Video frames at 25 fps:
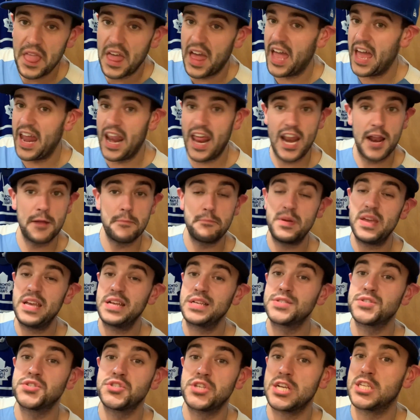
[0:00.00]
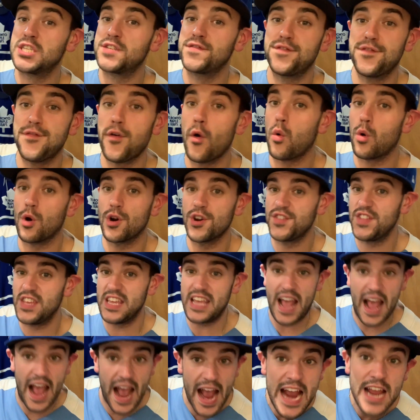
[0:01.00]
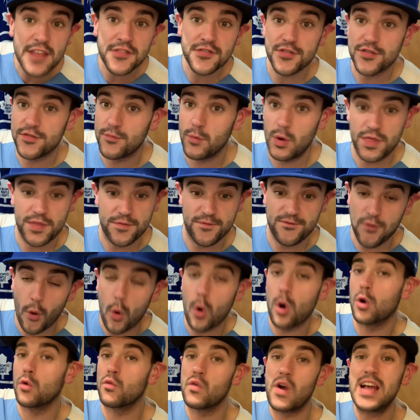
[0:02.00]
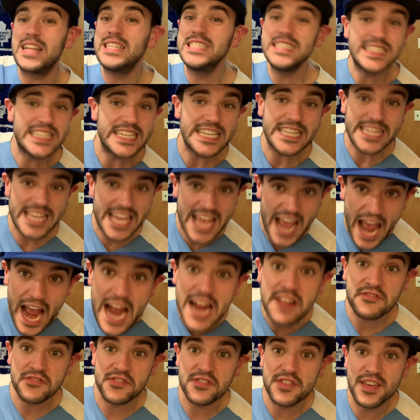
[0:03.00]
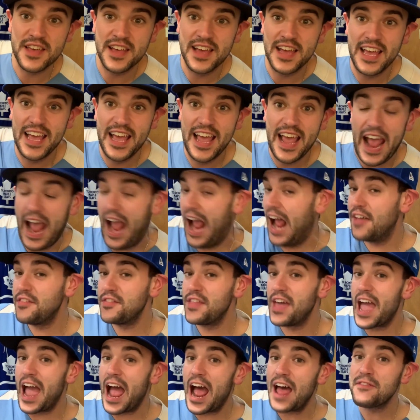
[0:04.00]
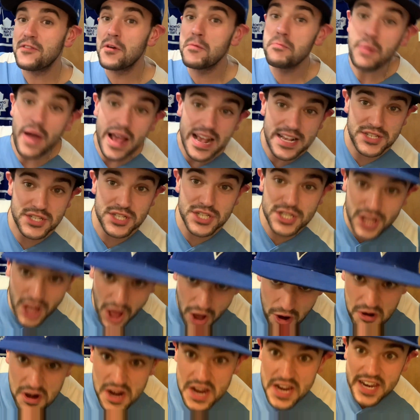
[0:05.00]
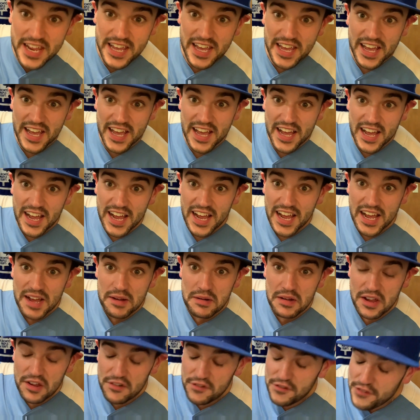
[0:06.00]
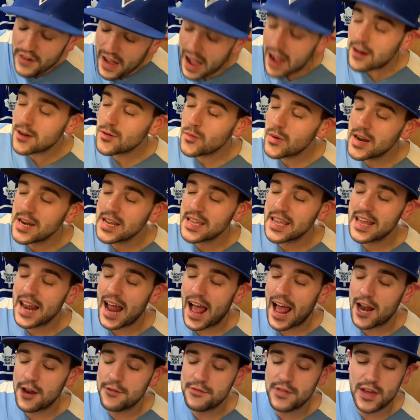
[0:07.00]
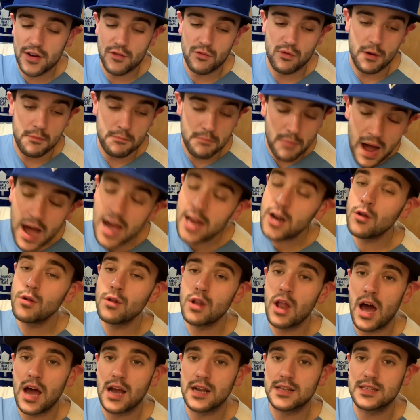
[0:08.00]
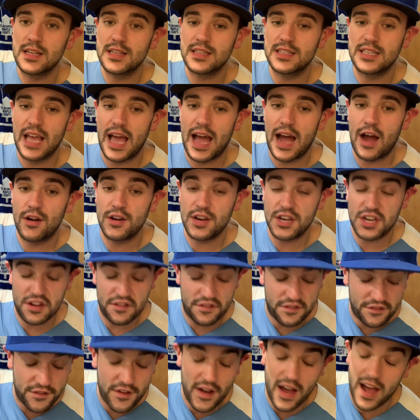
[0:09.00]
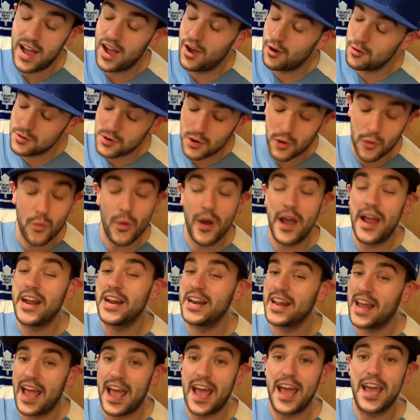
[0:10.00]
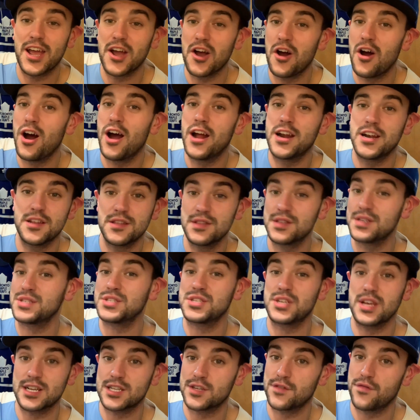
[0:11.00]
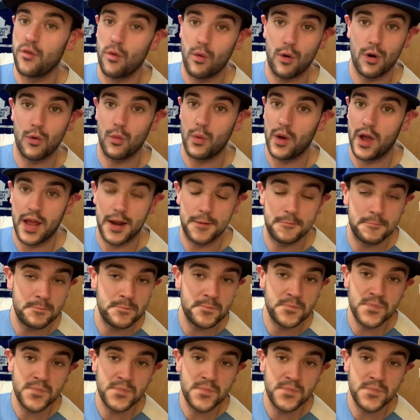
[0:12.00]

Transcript: It ended up being 6-4 in the 8th with 4 runs in the 8th. And they had the bases loaded. You found a way to get out of it. Romano locked it down. And you found a way to hang on to the 6-4 win.